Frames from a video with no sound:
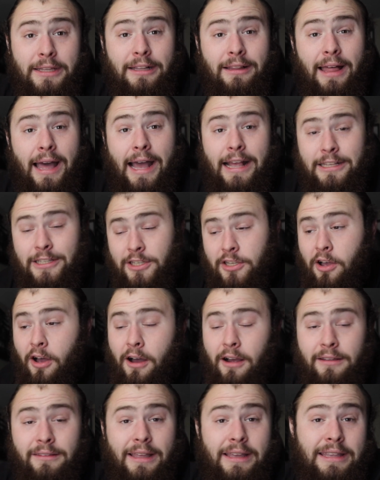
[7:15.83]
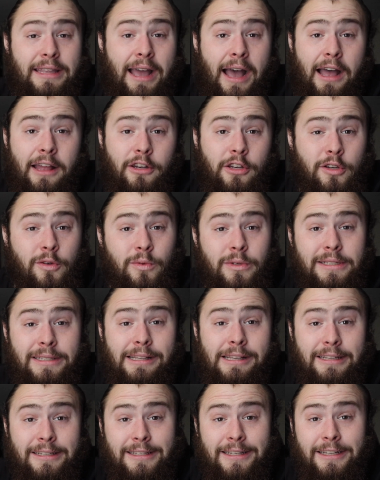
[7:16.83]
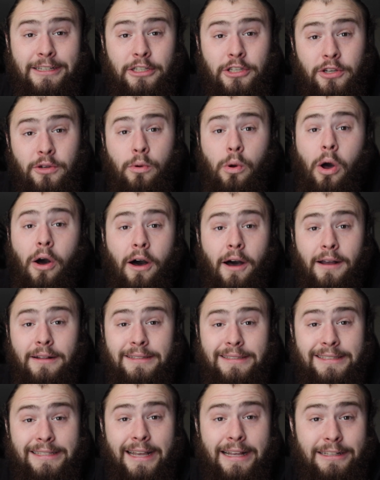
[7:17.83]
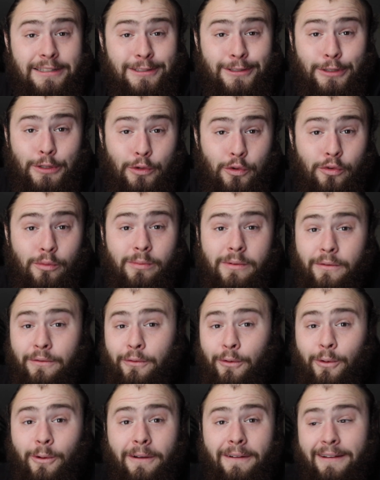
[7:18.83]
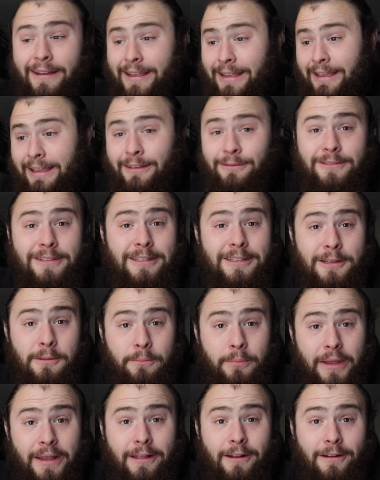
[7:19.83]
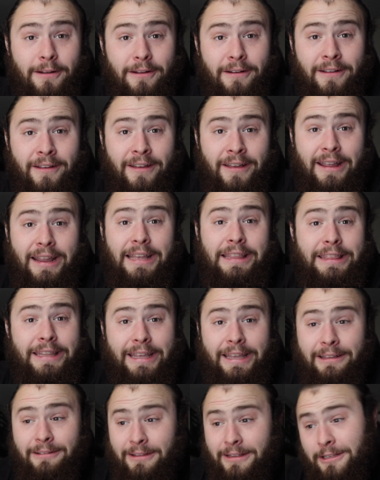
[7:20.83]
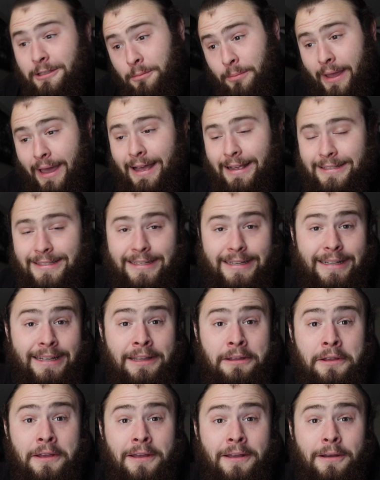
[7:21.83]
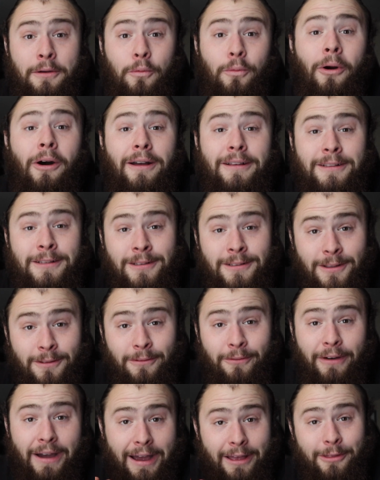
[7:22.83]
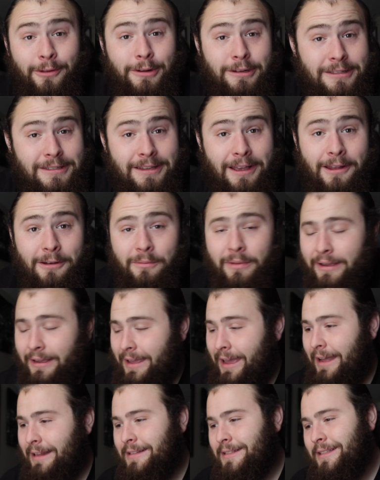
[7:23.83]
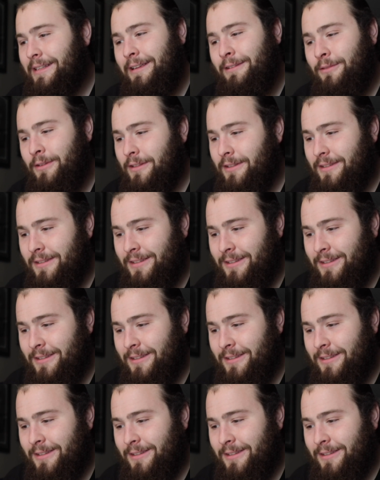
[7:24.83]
The last song that Yondu was listening to on said Zune before he gives it to Peter in the his passing was Father and Son by Cat Stevens.